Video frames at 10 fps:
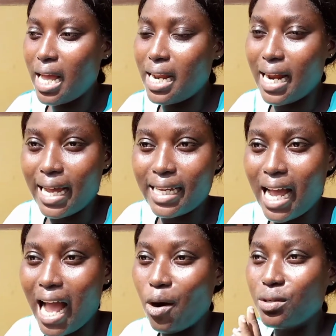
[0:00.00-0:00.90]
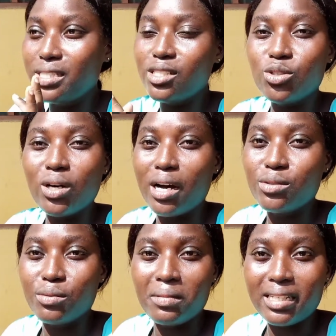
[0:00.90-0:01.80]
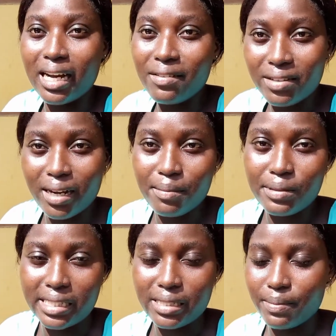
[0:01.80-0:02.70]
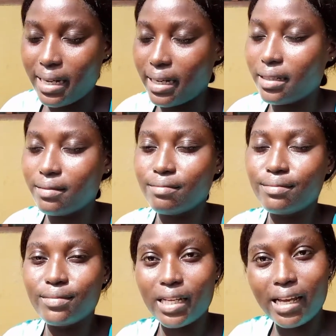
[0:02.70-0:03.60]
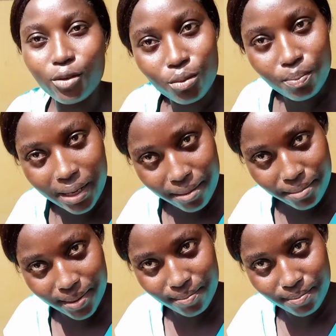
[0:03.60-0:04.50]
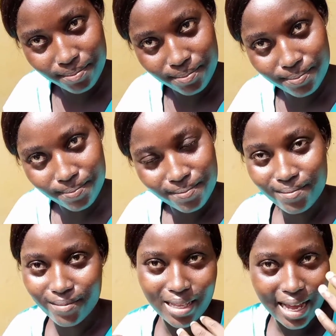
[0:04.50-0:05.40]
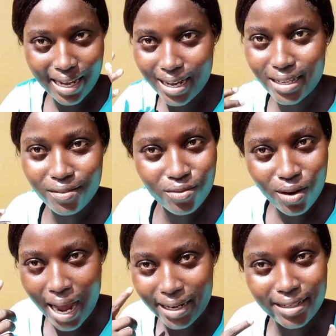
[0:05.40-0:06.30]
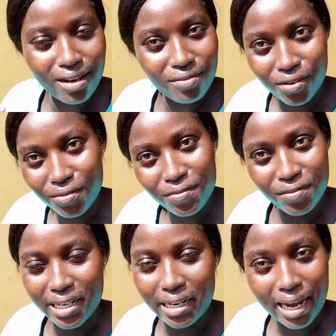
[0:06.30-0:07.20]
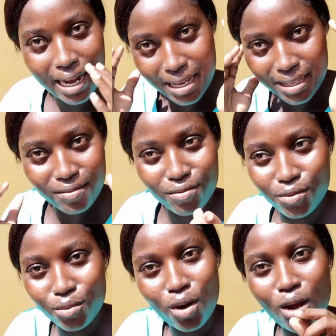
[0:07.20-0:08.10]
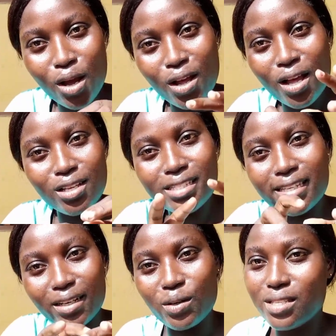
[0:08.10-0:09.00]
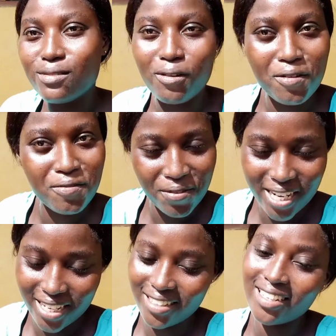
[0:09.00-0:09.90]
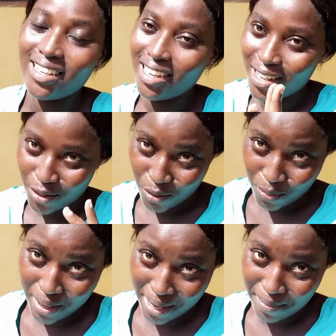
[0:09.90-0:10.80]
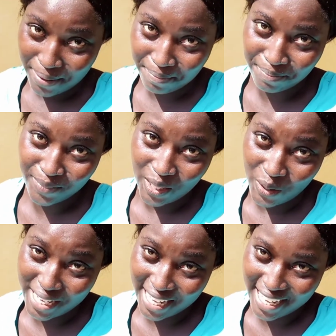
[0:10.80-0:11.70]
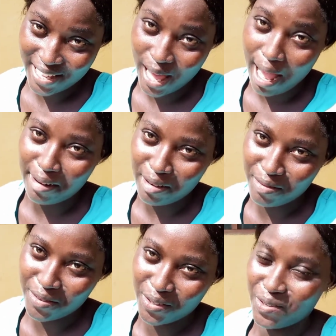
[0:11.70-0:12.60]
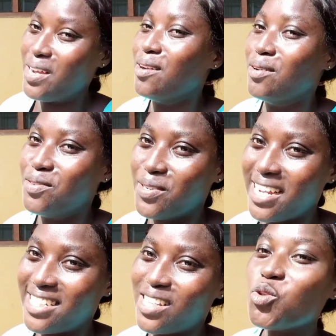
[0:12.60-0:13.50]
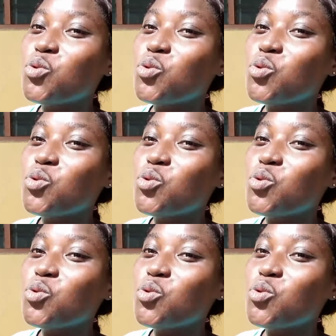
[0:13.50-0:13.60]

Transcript: Like, I will teach you how to make the African print bag, and you pay me. I can't give you idea for free. I can't give you skills for free. You pay me, okay? I love you. You know I love you, right?